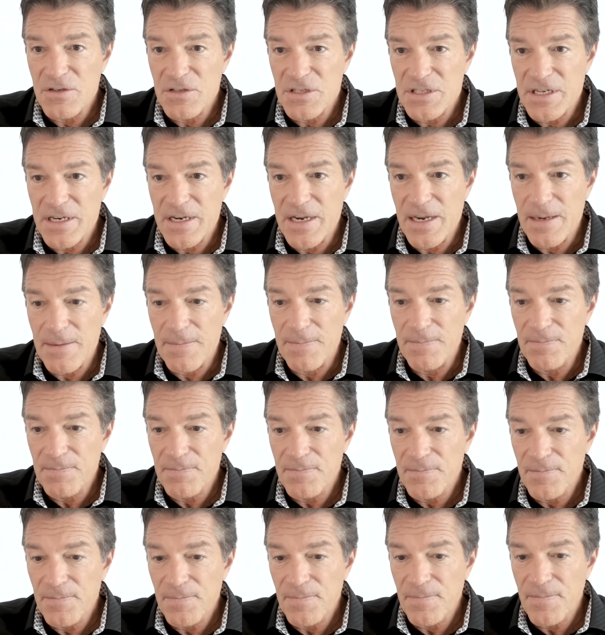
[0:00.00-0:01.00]
to come.
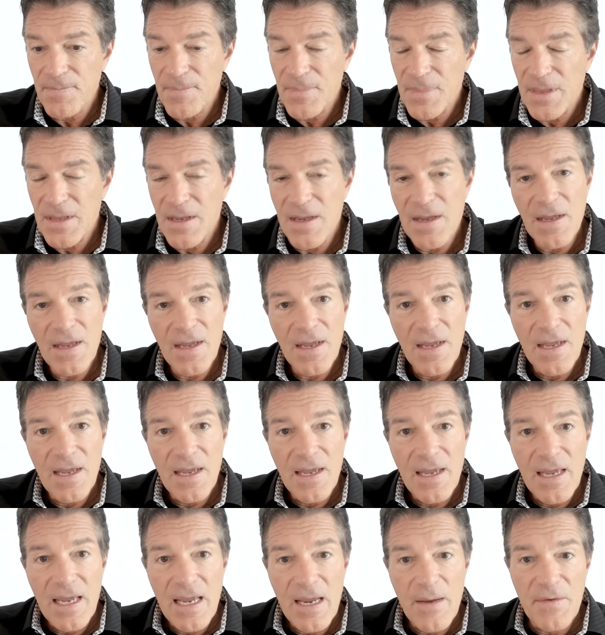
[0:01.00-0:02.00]

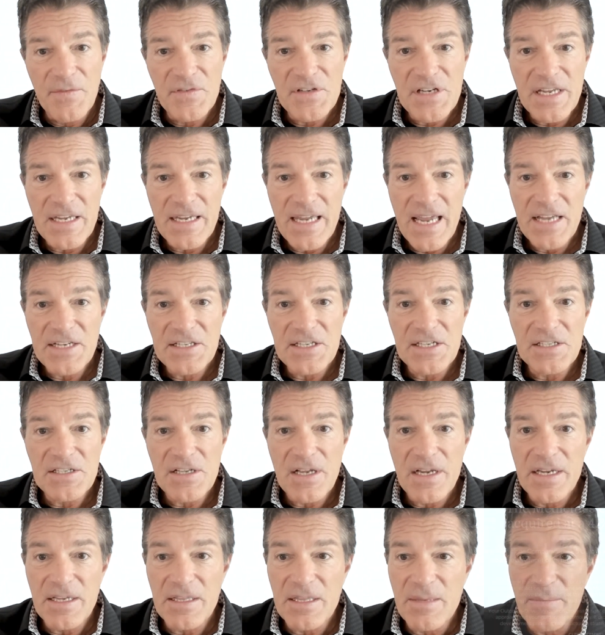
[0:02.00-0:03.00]
And we've seen cases like the